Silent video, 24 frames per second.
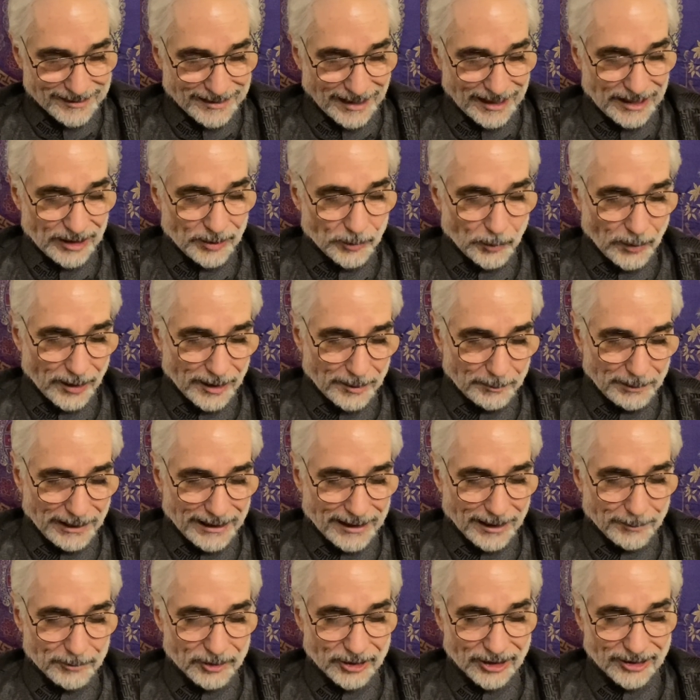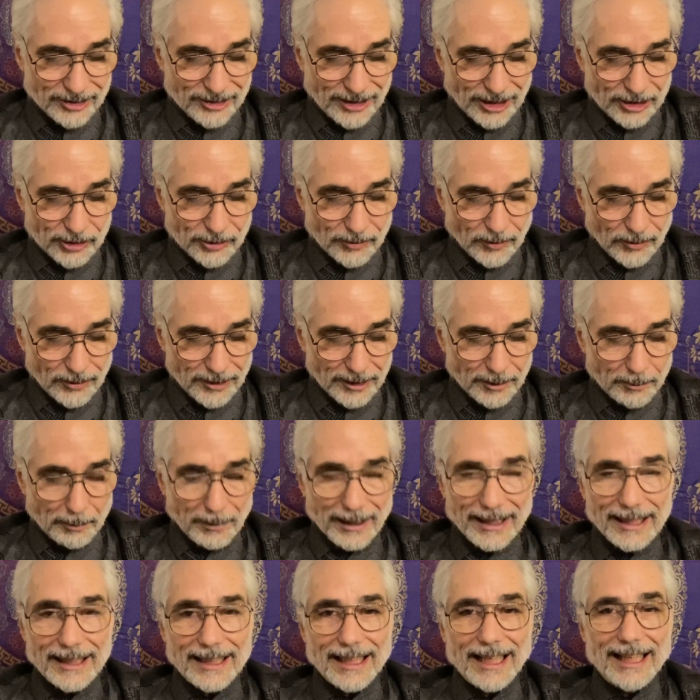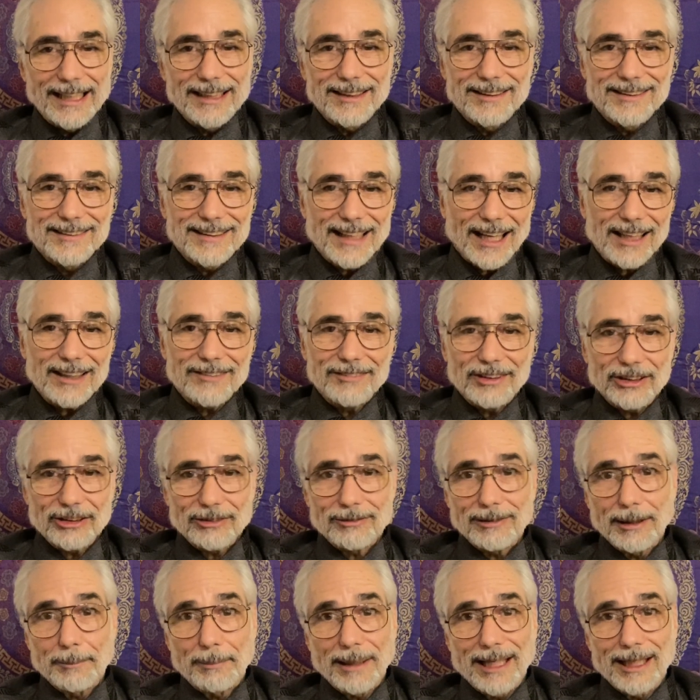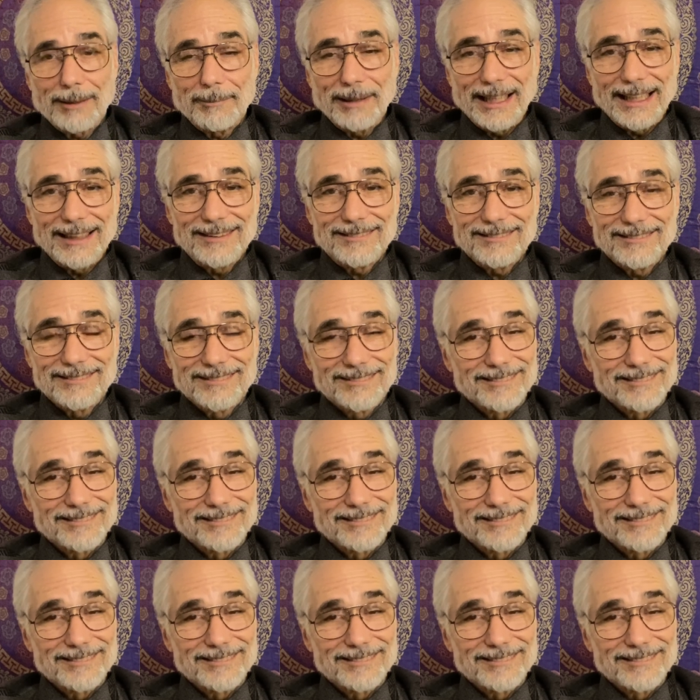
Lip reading: I didn't want to become successful at being a television repairman